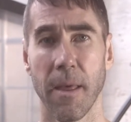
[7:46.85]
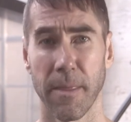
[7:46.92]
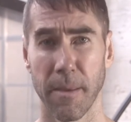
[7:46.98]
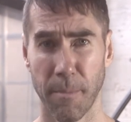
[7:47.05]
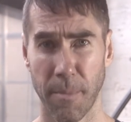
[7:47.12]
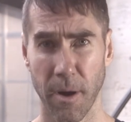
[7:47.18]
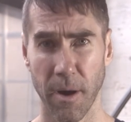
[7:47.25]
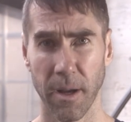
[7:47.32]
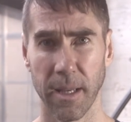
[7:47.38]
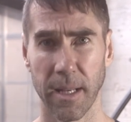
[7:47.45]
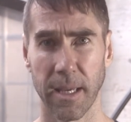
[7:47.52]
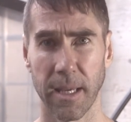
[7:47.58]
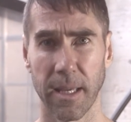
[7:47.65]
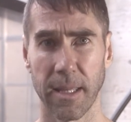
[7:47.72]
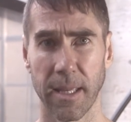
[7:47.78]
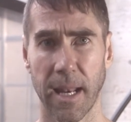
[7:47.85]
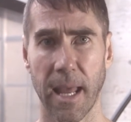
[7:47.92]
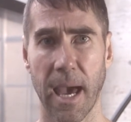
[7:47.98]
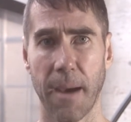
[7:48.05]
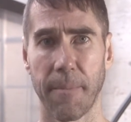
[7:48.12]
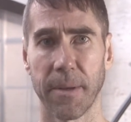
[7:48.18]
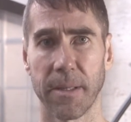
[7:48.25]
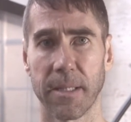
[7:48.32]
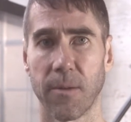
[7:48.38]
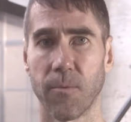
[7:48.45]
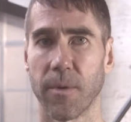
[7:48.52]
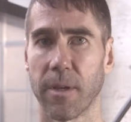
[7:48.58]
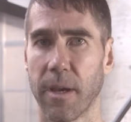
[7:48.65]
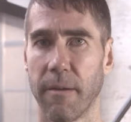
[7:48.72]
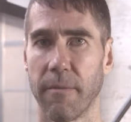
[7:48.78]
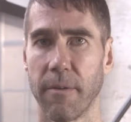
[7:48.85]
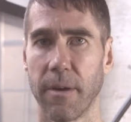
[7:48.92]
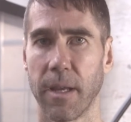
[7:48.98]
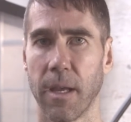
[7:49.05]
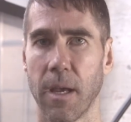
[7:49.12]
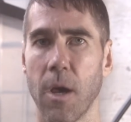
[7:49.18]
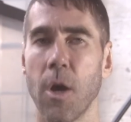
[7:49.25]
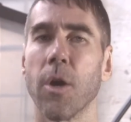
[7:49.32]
The bargaining that happens in recovery